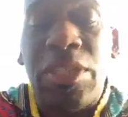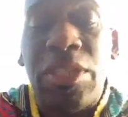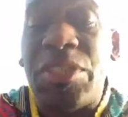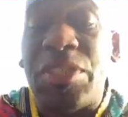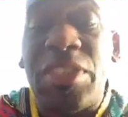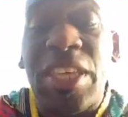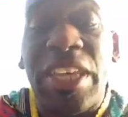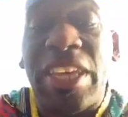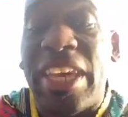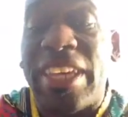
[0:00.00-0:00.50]
to
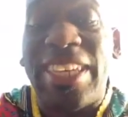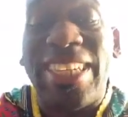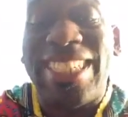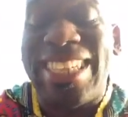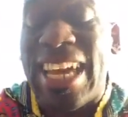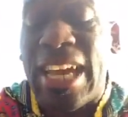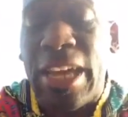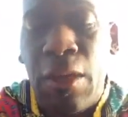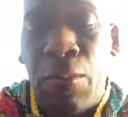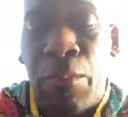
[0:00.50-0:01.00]
sit at a
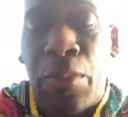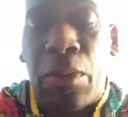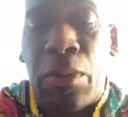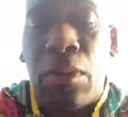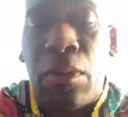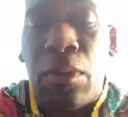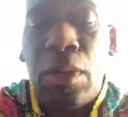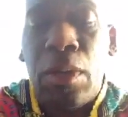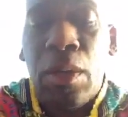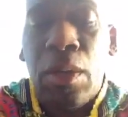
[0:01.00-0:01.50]
table,
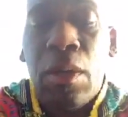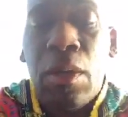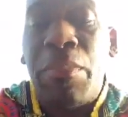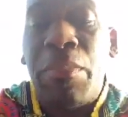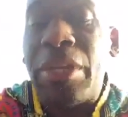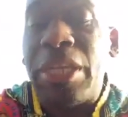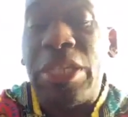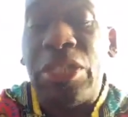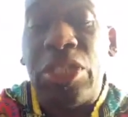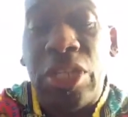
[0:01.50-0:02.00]

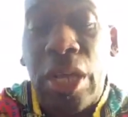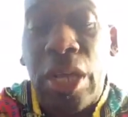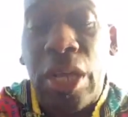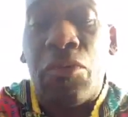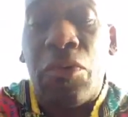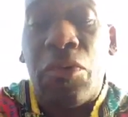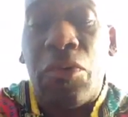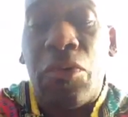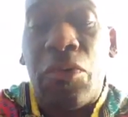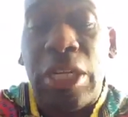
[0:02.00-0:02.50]
but a
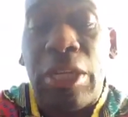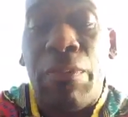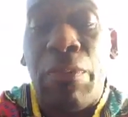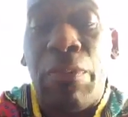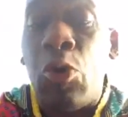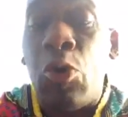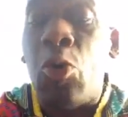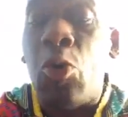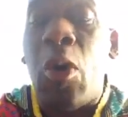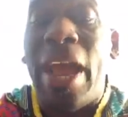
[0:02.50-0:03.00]
generation
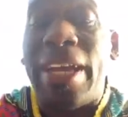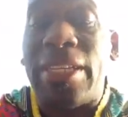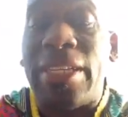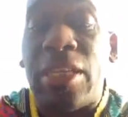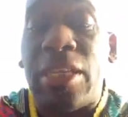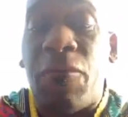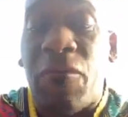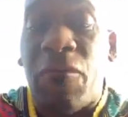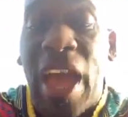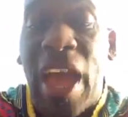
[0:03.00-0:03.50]
who has
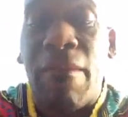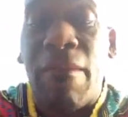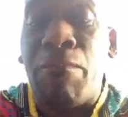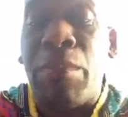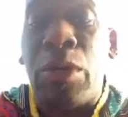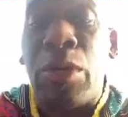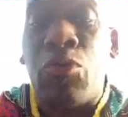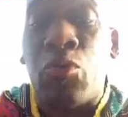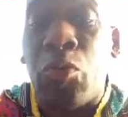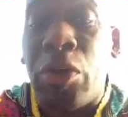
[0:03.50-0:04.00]
in fact
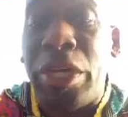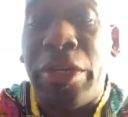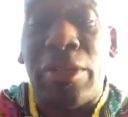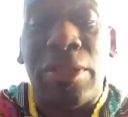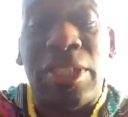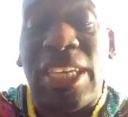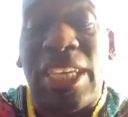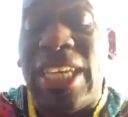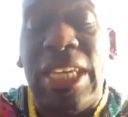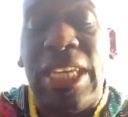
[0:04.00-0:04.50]
been
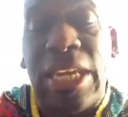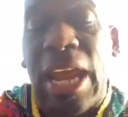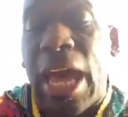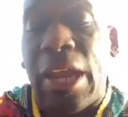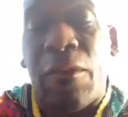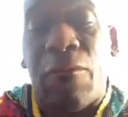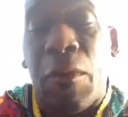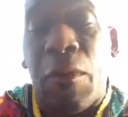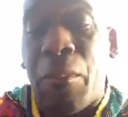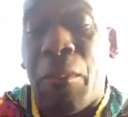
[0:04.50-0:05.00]
reared to eat
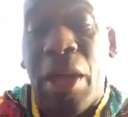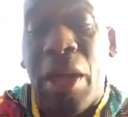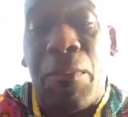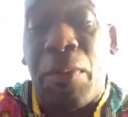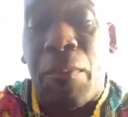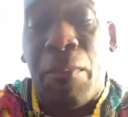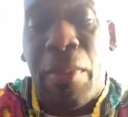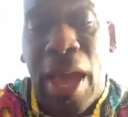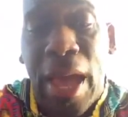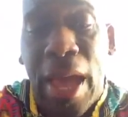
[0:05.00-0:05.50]
out of a
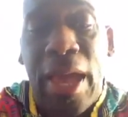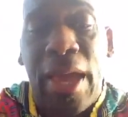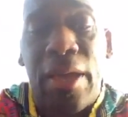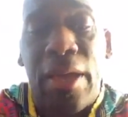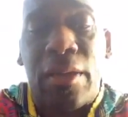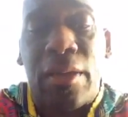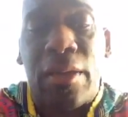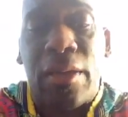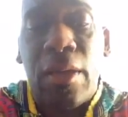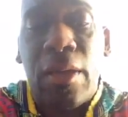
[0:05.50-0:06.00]
paper bag,
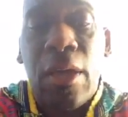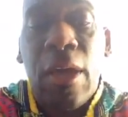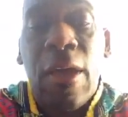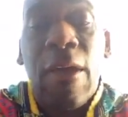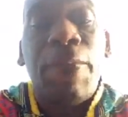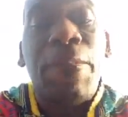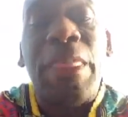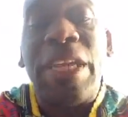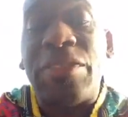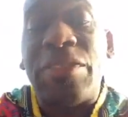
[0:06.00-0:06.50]

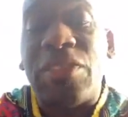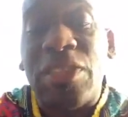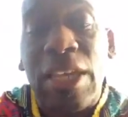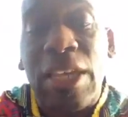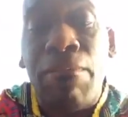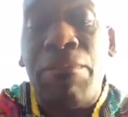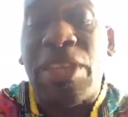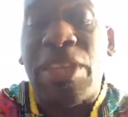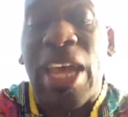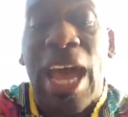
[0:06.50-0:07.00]
that
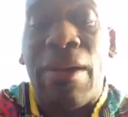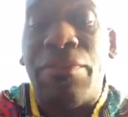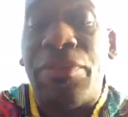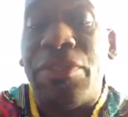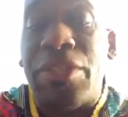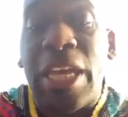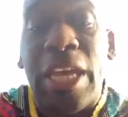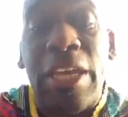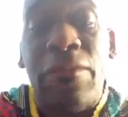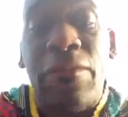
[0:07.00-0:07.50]
sometimes